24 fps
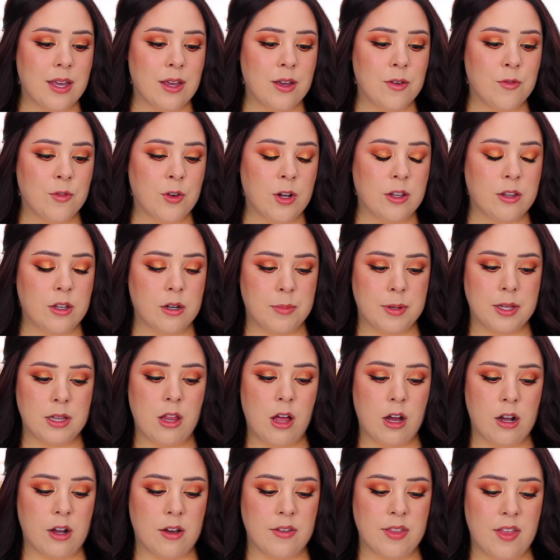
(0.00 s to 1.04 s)
it for a little bit
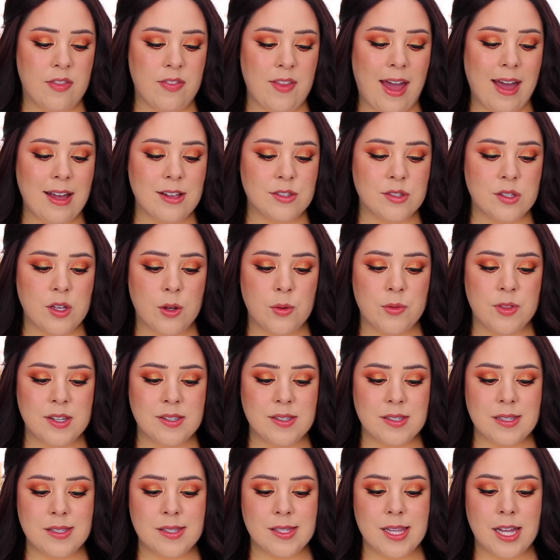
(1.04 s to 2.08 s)
longer than that. So
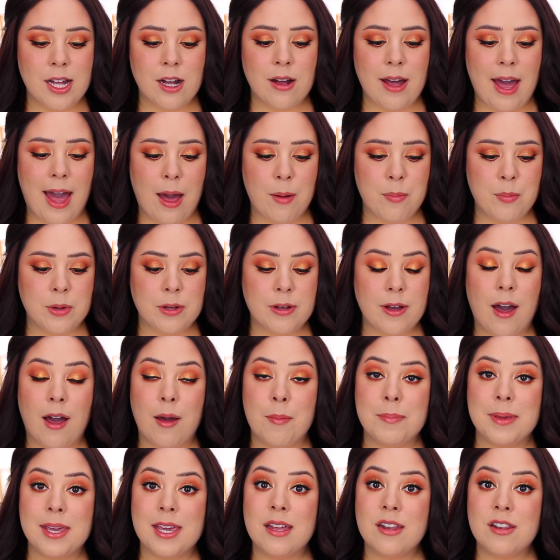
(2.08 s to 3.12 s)
this is their
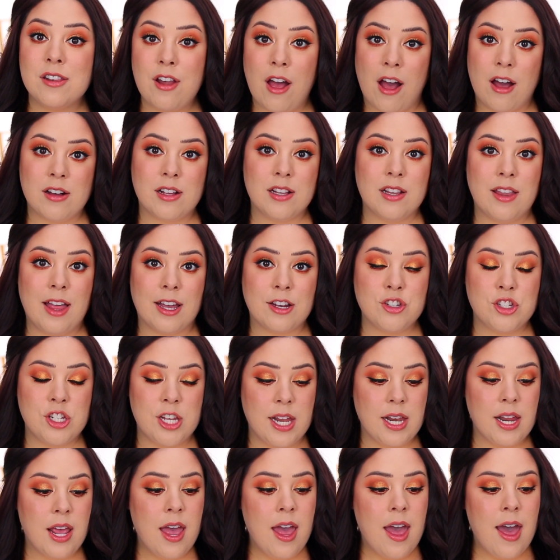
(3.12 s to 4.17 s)
Apricot Me Not
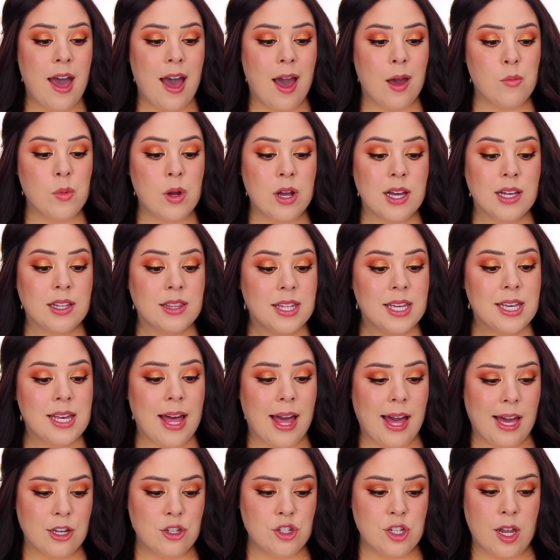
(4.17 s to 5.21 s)
collection. I'm wearing the
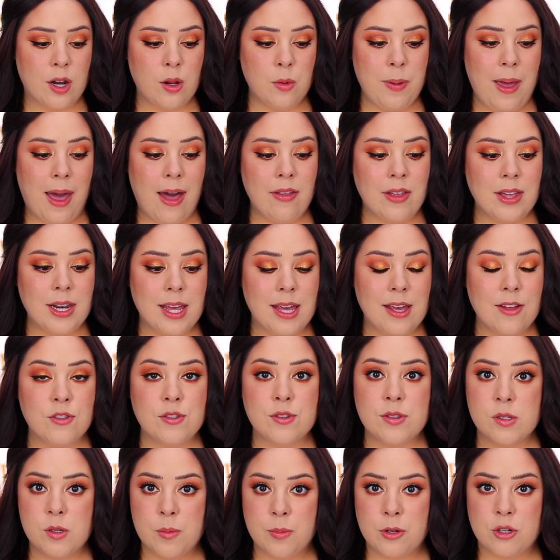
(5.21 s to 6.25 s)
eyeshadow palette and the
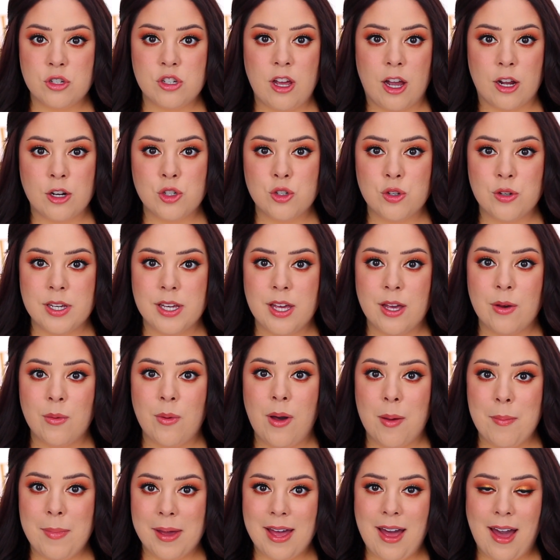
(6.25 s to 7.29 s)
Super Shock Trio
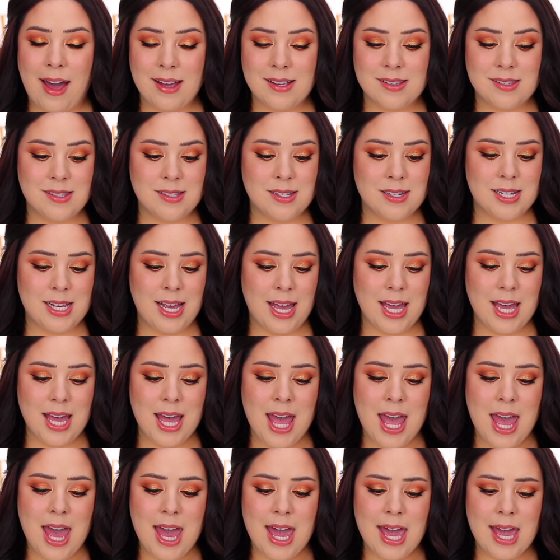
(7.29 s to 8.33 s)
on my eyes
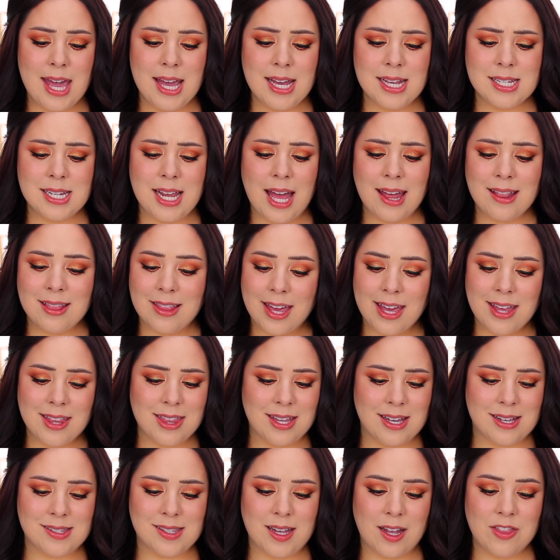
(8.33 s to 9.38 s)
today. And I like
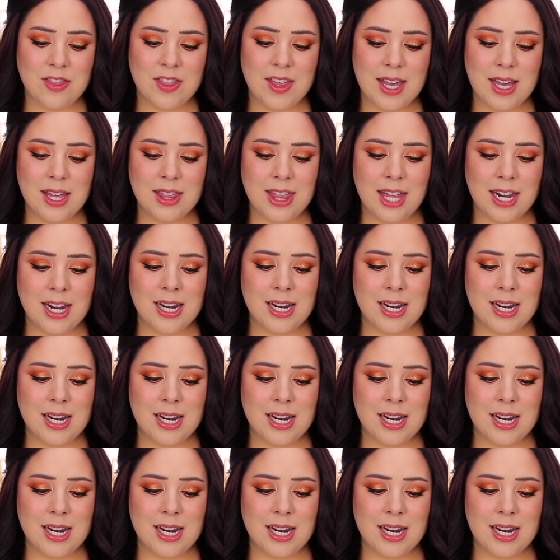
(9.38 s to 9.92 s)
this. I think that